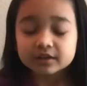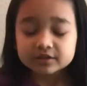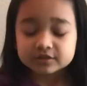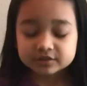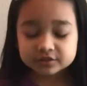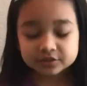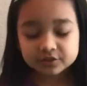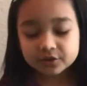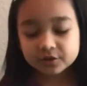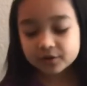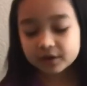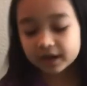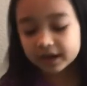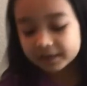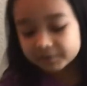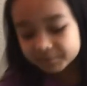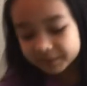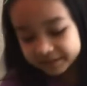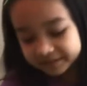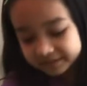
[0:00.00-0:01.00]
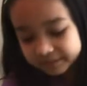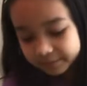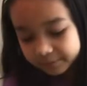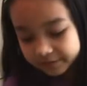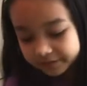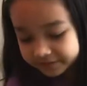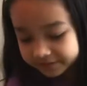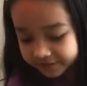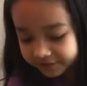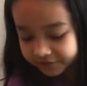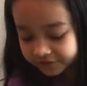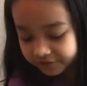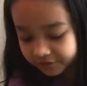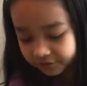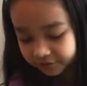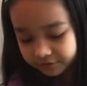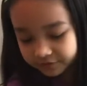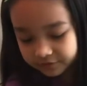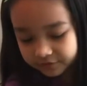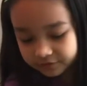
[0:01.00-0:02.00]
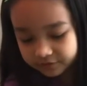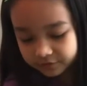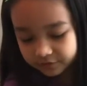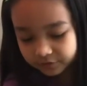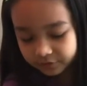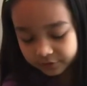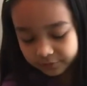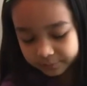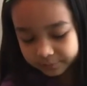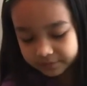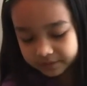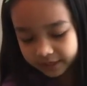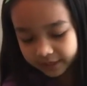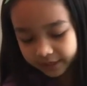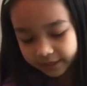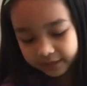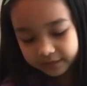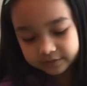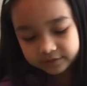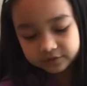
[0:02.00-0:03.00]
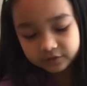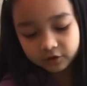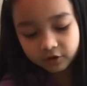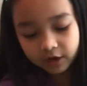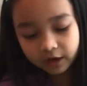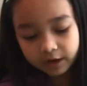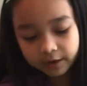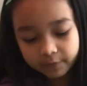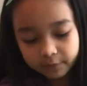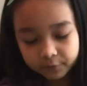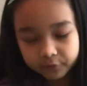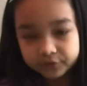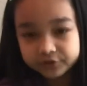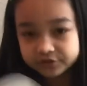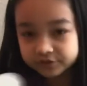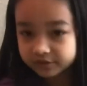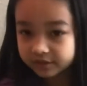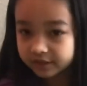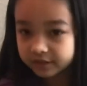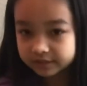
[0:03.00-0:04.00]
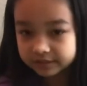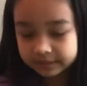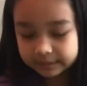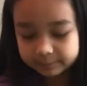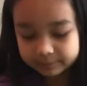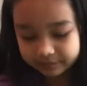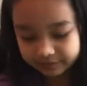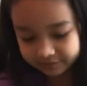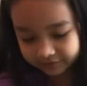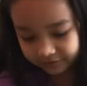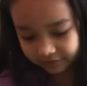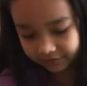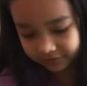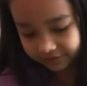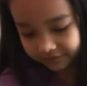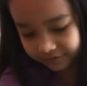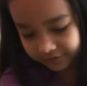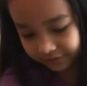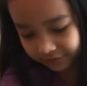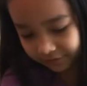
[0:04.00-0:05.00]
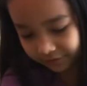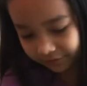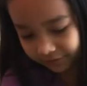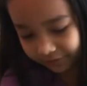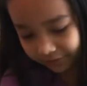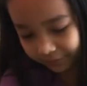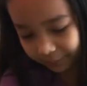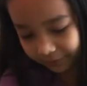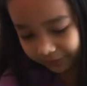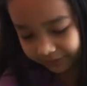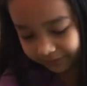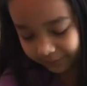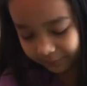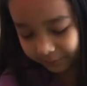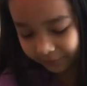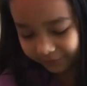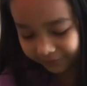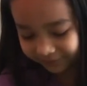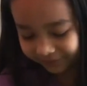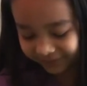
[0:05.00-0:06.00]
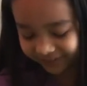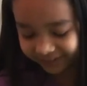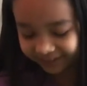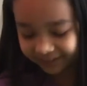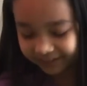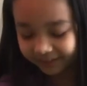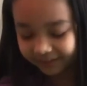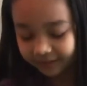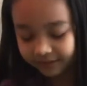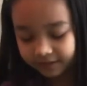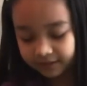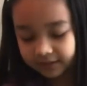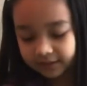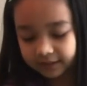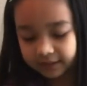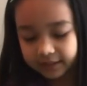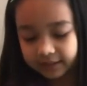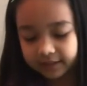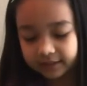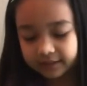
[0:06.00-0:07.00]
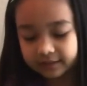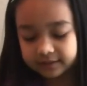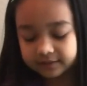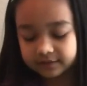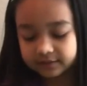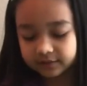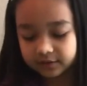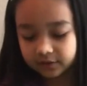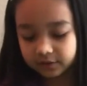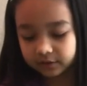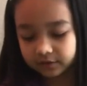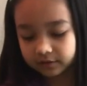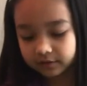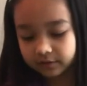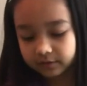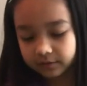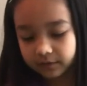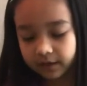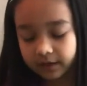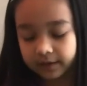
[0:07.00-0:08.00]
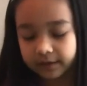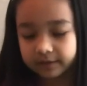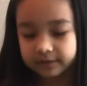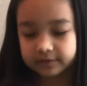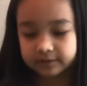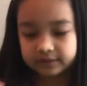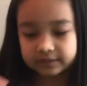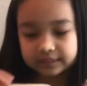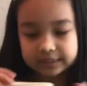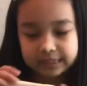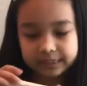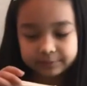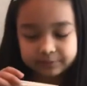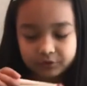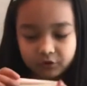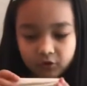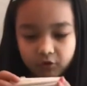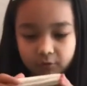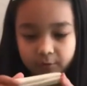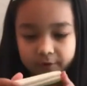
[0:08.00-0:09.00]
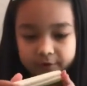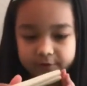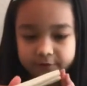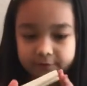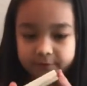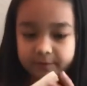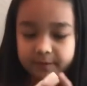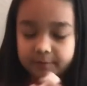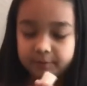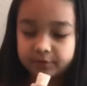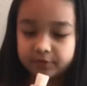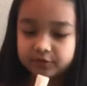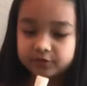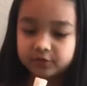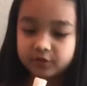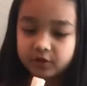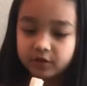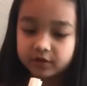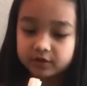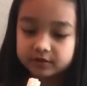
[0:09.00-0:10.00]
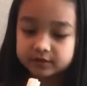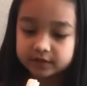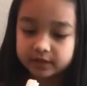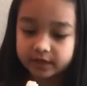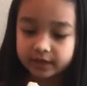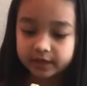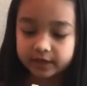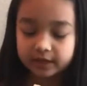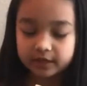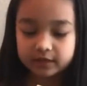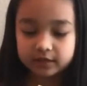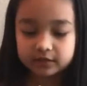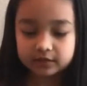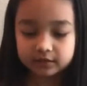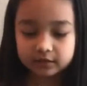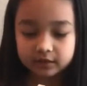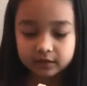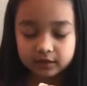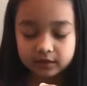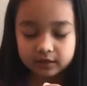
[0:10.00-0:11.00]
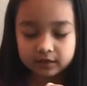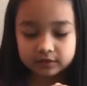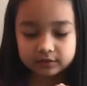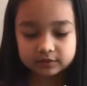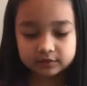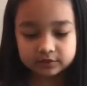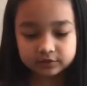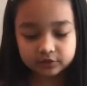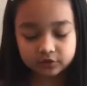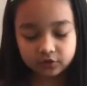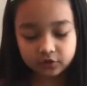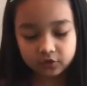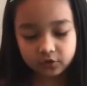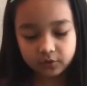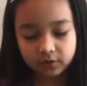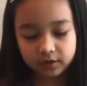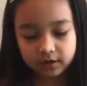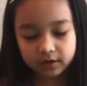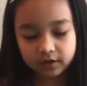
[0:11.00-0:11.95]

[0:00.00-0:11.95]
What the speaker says: So I made some additional tubes, and so we're just gonna tape these on, so don't worry about them moving. And so I just taped a whole bunch of paper straws, and so